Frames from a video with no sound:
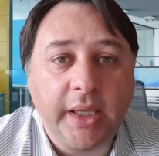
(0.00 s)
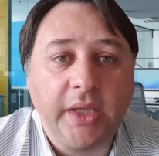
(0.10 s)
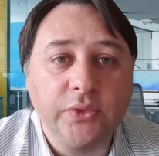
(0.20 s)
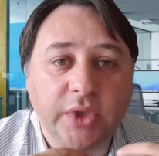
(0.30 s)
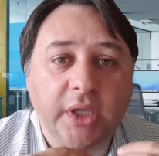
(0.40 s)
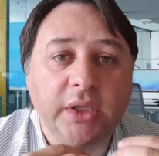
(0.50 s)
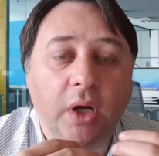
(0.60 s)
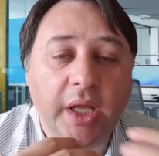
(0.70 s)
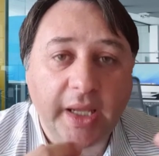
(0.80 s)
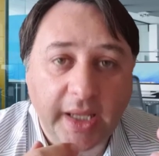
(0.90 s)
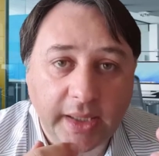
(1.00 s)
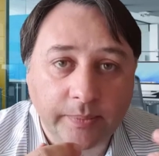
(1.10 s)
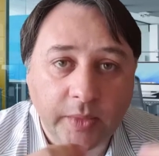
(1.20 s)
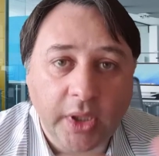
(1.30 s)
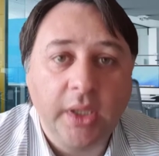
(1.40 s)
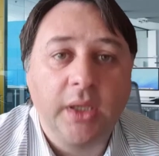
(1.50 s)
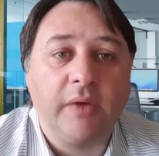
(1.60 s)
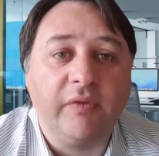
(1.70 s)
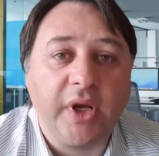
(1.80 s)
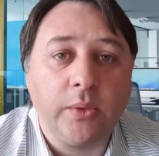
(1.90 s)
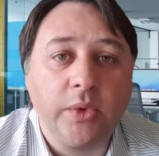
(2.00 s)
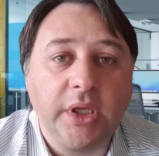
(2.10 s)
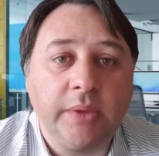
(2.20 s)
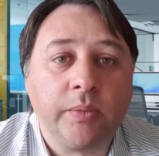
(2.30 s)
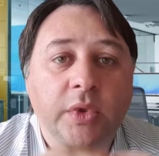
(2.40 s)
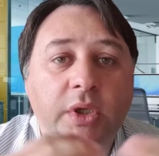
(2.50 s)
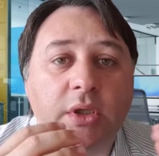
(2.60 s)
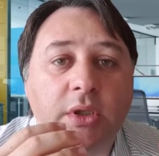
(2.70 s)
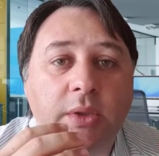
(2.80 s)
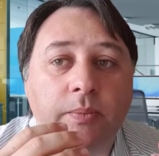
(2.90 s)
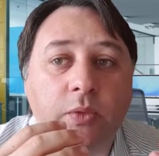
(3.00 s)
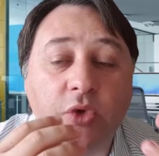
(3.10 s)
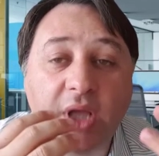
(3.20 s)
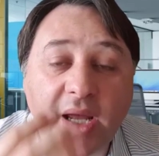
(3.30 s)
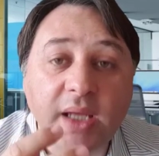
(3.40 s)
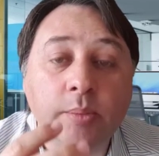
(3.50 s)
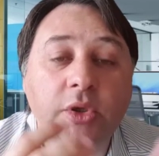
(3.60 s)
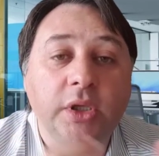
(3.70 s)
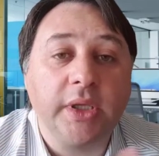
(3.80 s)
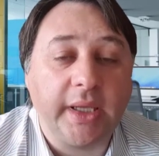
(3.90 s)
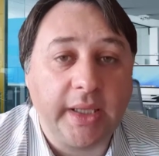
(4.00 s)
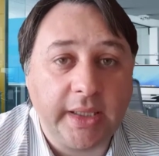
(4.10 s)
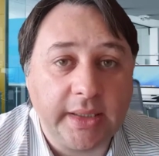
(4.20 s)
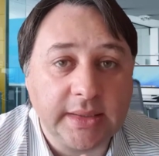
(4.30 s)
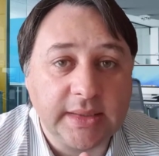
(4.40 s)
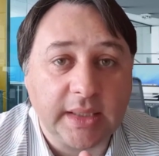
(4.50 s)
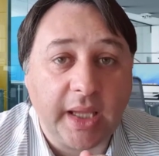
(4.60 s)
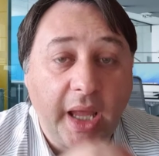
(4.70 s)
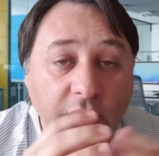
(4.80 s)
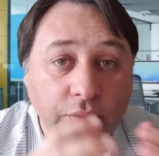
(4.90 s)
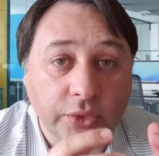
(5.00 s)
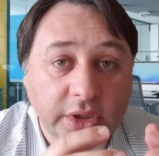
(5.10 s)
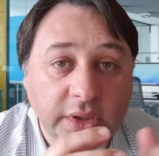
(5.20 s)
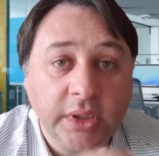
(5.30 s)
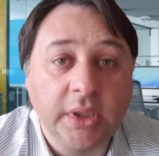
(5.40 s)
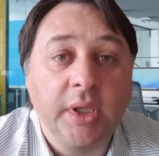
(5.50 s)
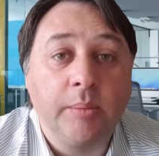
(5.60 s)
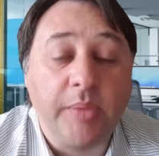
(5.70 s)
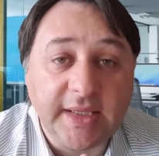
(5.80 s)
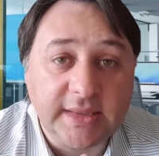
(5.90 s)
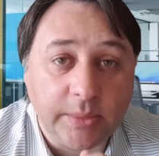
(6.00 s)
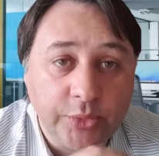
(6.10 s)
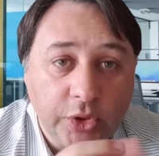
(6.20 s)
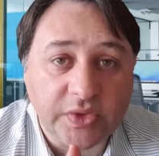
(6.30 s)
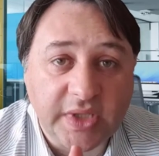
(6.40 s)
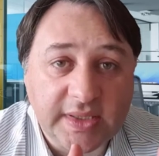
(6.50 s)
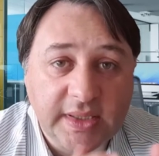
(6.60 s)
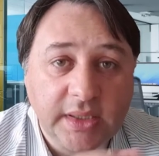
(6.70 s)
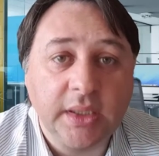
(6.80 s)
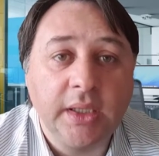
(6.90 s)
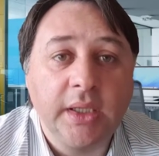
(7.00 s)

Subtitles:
and run again a very reliable and accurate baseline processing,